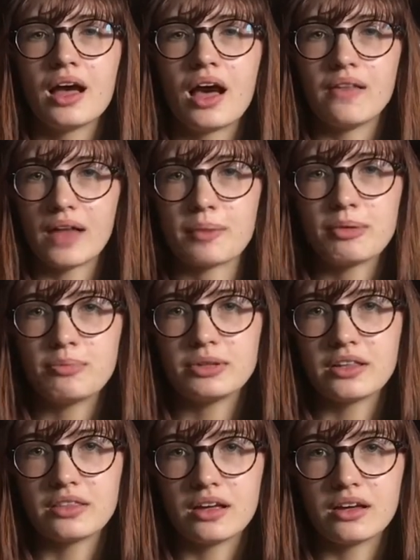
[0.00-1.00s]
A lot of people
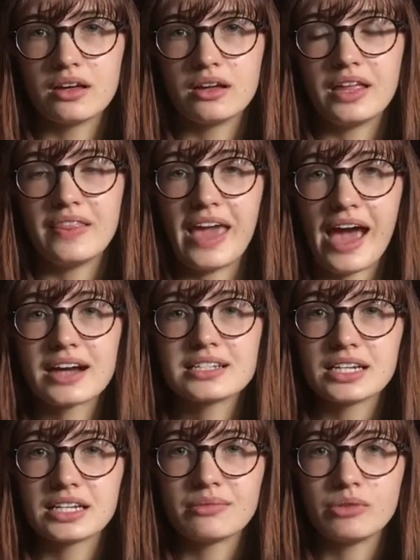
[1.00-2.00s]
in the
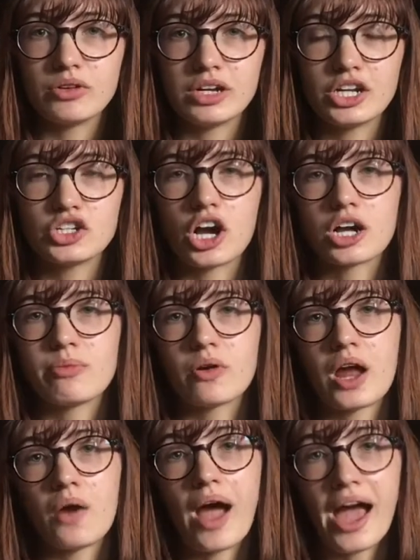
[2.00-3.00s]
acting community talk about
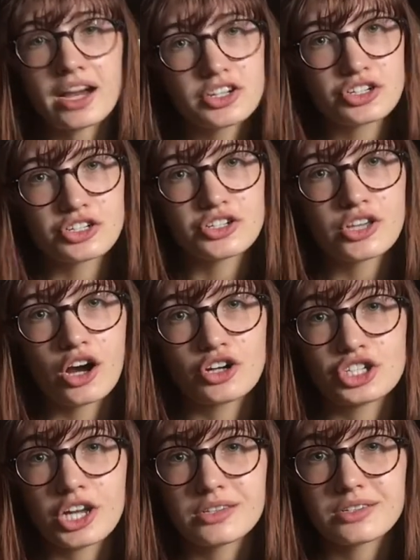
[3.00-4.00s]
how actors are
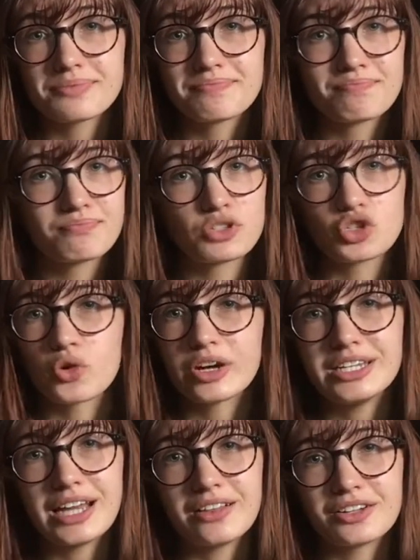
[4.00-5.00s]
just
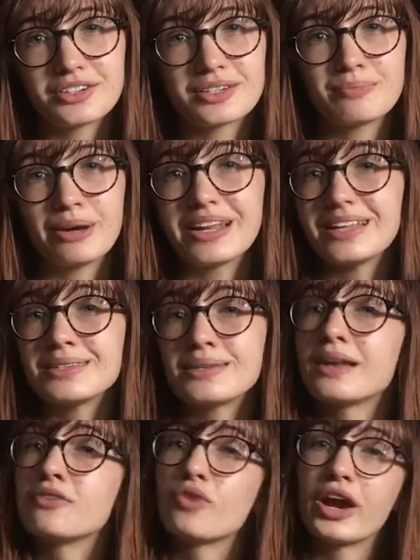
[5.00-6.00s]
storytellers, but
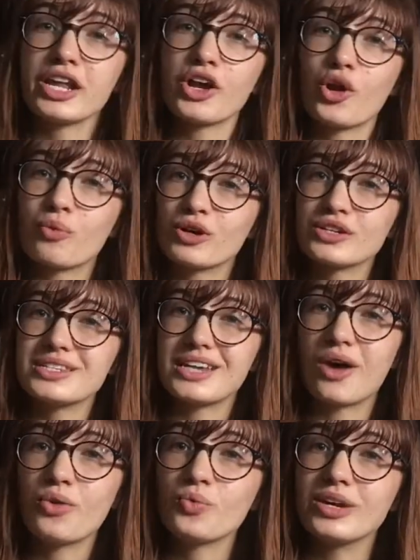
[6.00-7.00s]
instead of writing our words
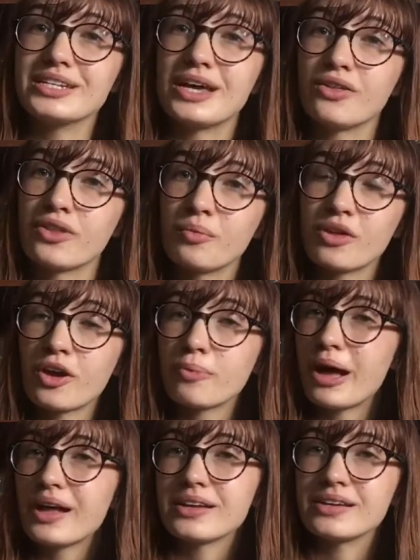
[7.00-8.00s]
down, we tell them with our
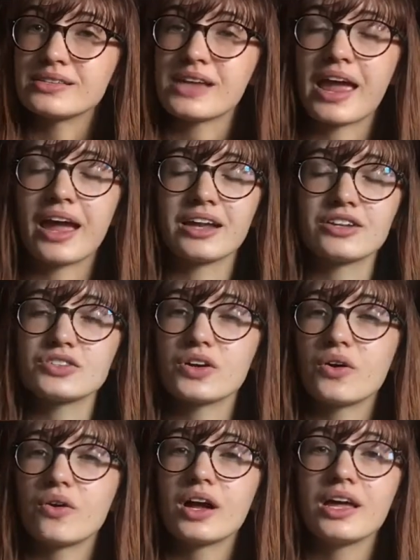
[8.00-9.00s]
bodies. And
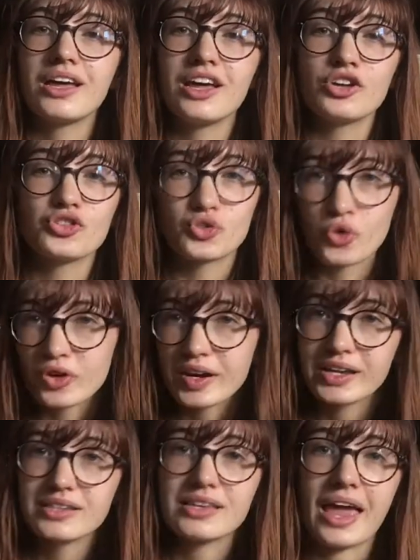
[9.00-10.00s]
so
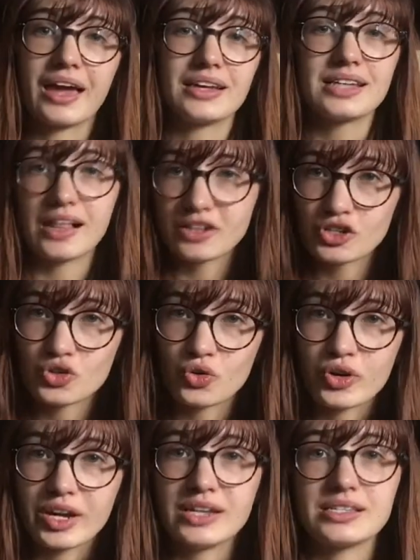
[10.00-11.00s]
stories and telling
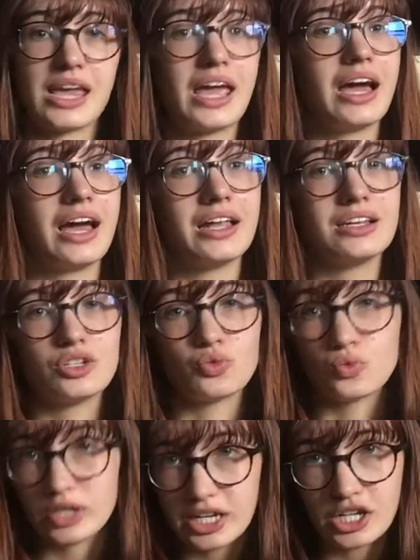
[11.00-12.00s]
stories and
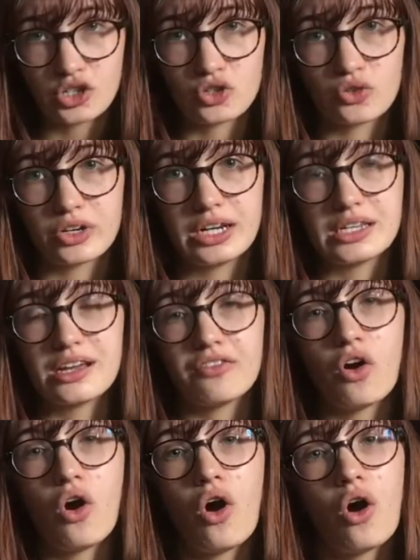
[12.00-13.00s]
reading stories have
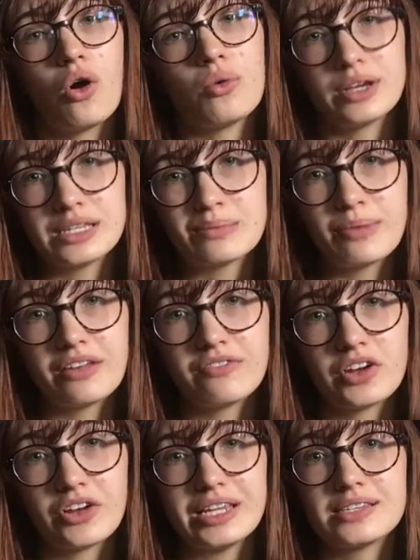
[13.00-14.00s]
always been
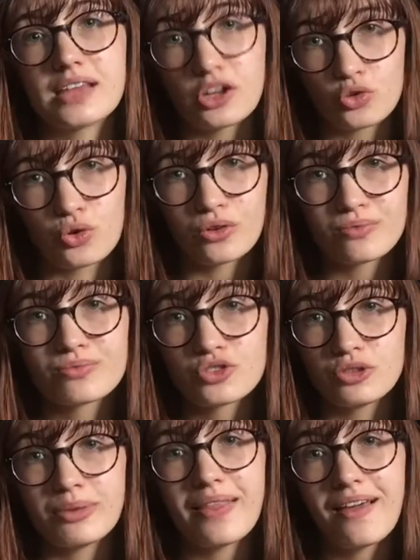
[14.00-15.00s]
very central
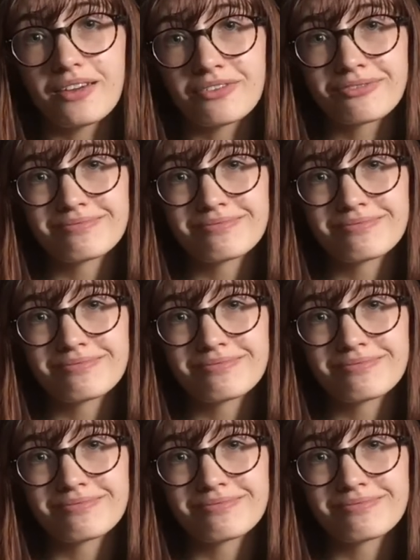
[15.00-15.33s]
to my life.